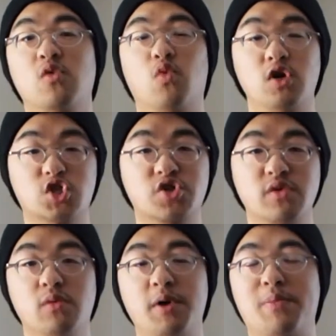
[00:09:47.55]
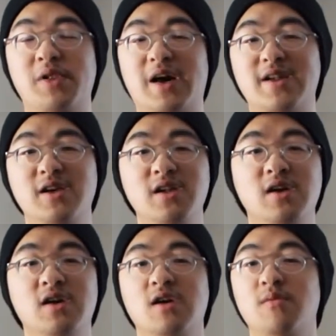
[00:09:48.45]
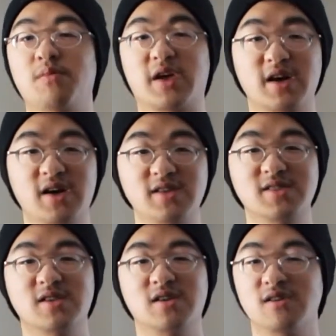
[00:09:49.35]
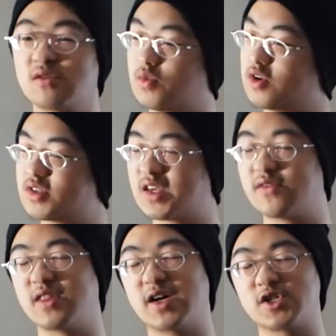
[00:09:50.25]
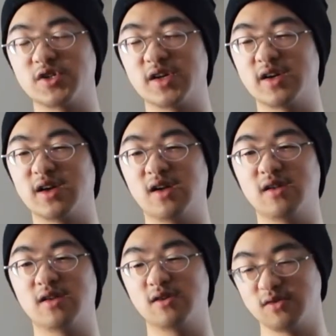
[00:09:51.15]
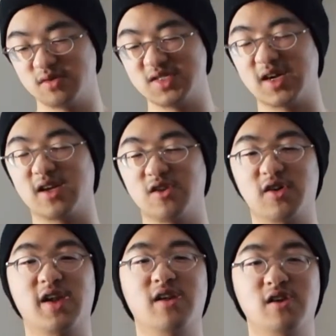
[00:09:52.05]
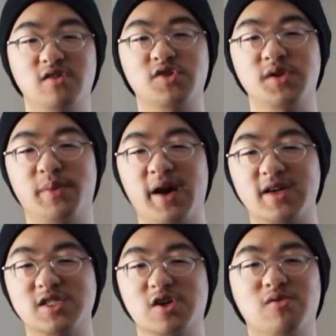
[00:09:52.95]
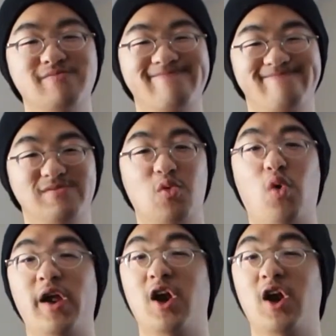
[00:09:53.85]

one tree will be planted because, well, you're saving that tree, and second, you're getting another tree back, so why